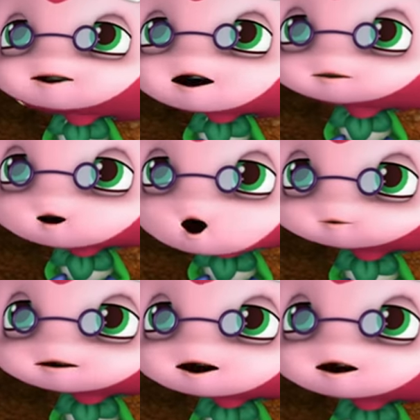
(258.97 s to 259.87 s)
that's so
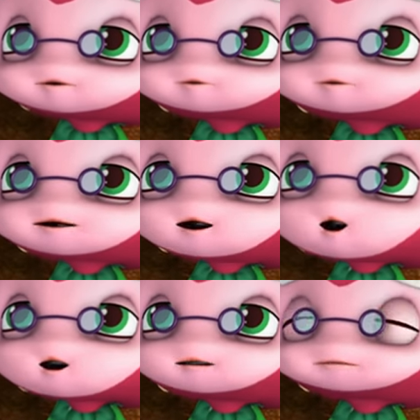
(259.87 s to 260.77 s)
sad for
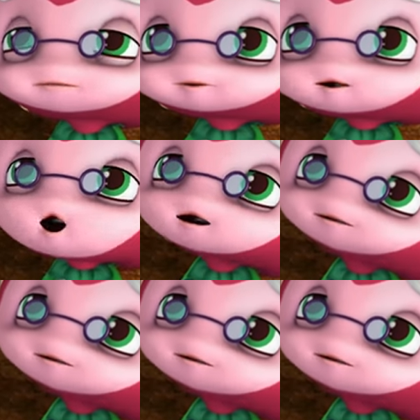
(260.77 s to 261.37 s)
you. Now